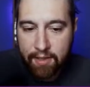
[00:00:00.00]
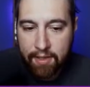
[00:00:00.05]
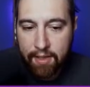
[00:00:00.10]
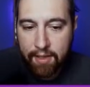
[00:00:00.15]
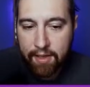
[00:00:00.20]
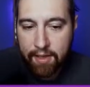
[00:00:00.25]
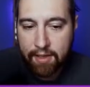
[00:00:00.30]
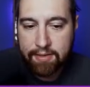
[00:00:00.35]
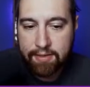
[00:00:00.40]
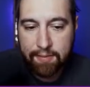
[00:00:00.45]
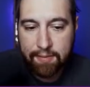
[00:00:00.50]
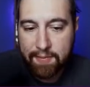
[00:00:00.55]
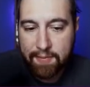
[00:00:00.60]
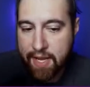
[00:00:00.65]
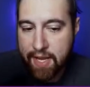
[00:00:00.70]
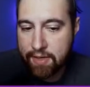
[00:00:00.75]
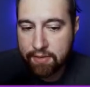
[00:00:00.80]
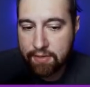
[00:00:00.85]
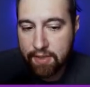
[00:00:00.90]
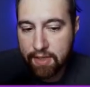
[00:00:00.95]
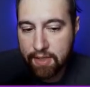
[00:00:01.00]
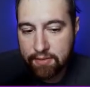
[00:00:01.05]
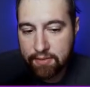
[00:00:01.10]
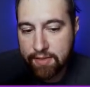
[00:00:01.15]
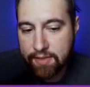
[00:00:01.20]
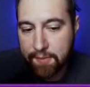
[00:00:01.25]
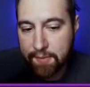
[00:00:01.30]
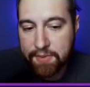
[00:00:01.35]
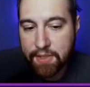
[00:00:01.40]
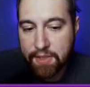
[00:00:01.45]
And I'm not
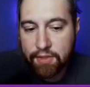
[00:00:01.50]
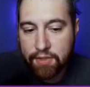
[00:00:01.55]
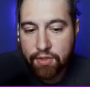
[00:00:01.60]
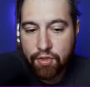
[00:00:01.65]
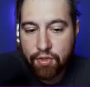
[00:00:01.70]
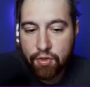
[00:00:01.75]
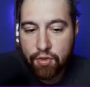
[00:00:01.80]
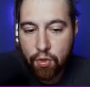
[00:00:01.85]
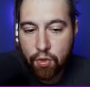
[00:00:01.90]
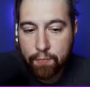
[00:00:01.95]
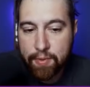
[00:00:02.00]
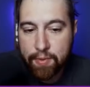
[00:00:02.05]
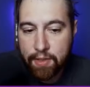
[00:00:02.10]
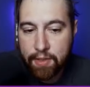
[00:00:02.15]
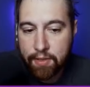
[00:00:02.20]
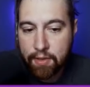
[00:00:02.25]
attempting to do open